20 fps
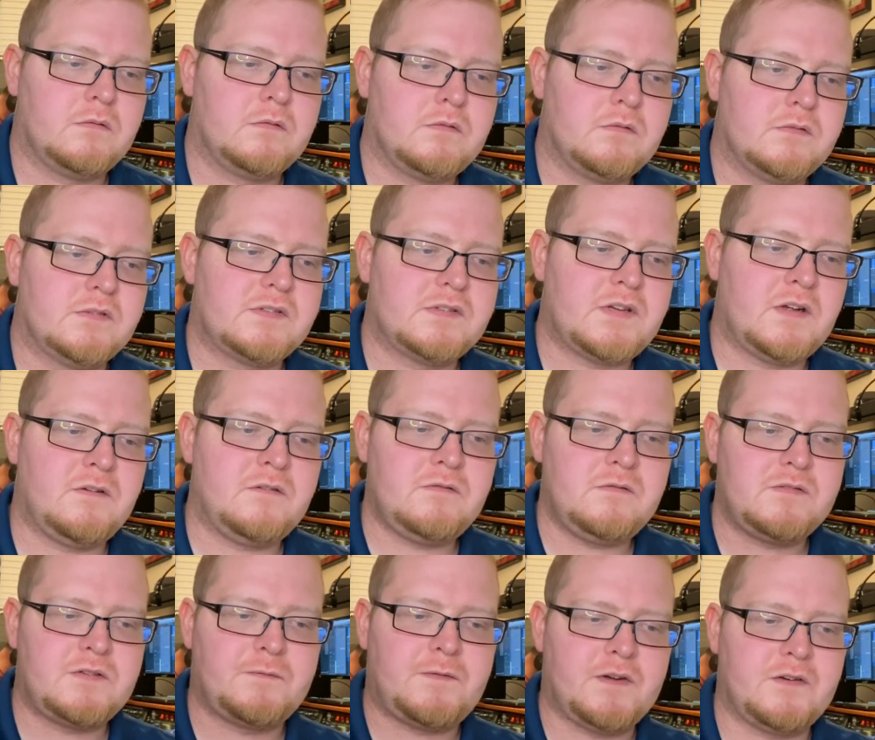
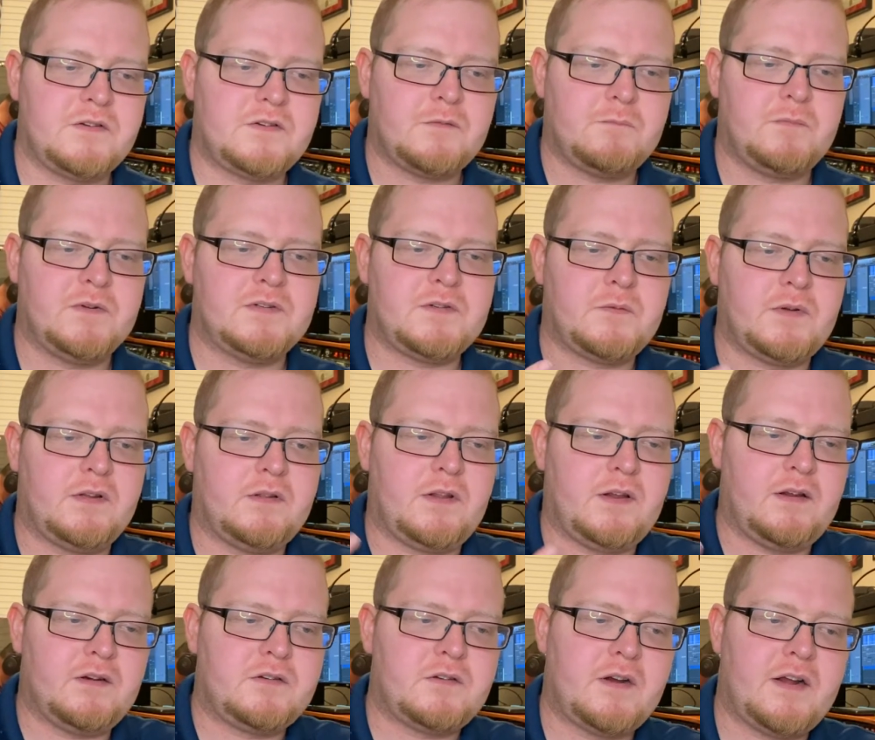cells function between the
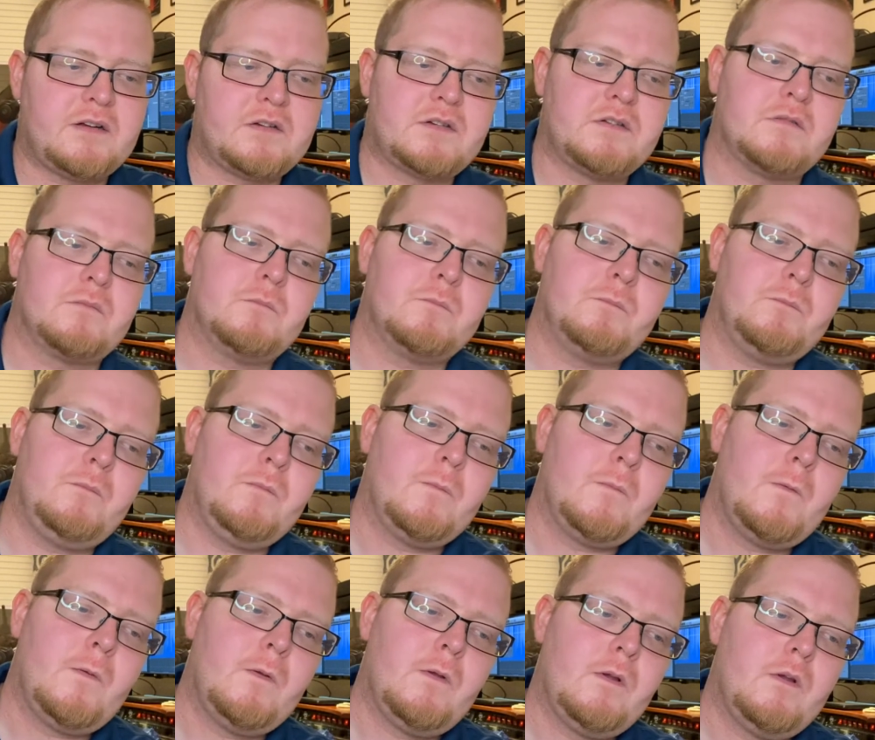interaction
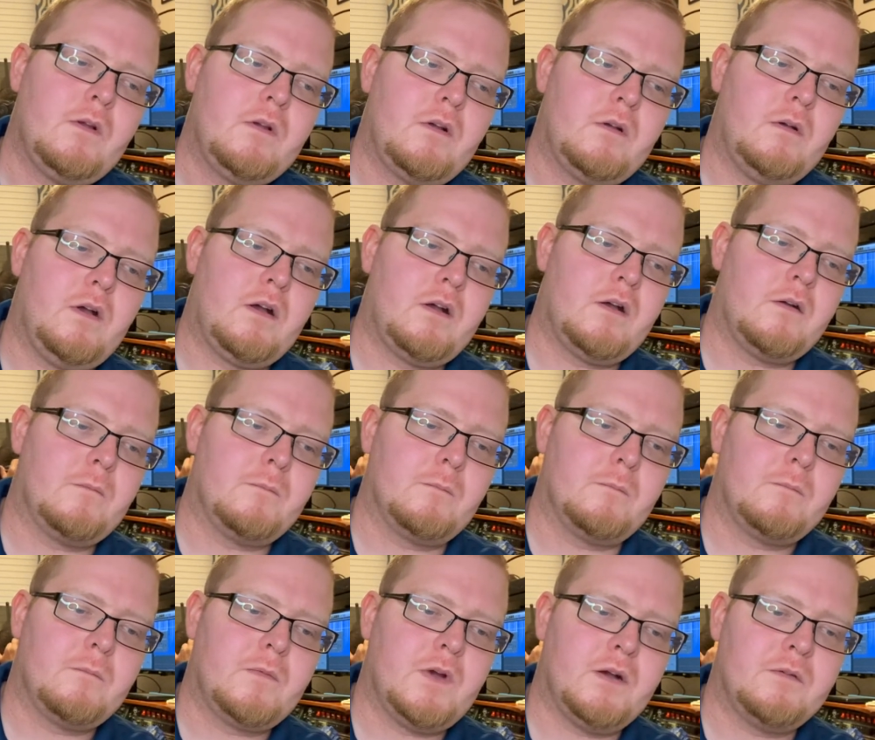
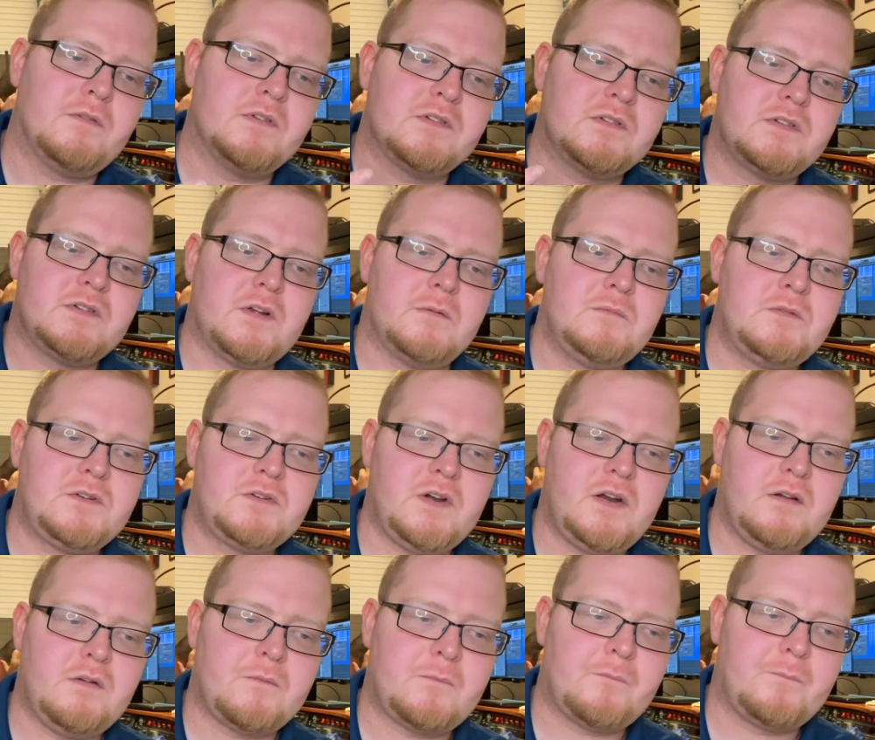of its
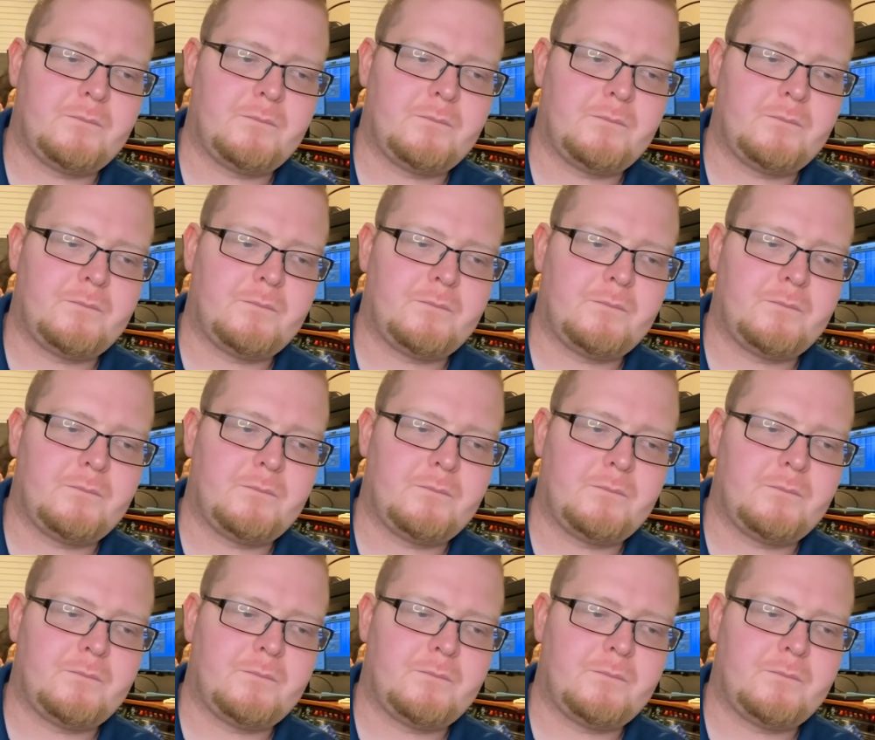substrate.